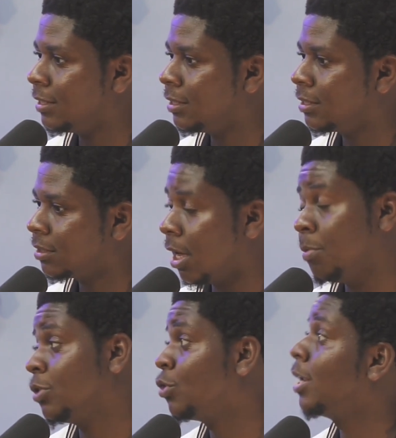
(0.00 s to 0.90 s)

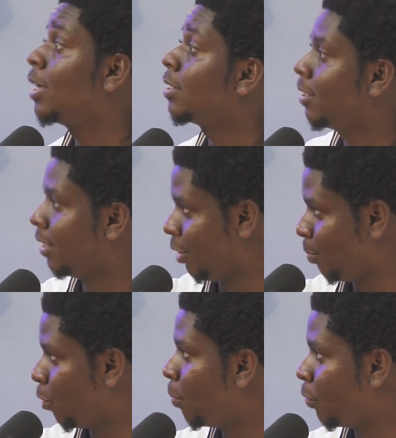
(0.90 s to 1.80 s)
and I mean, it's not like
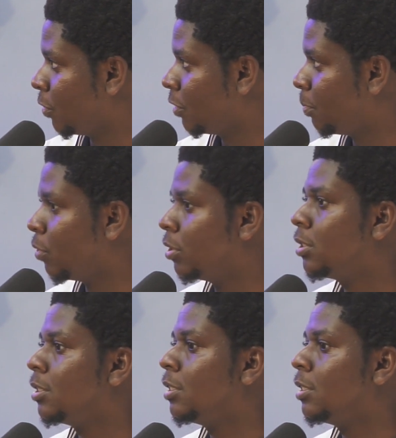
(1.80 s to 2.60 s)
a leap upwards,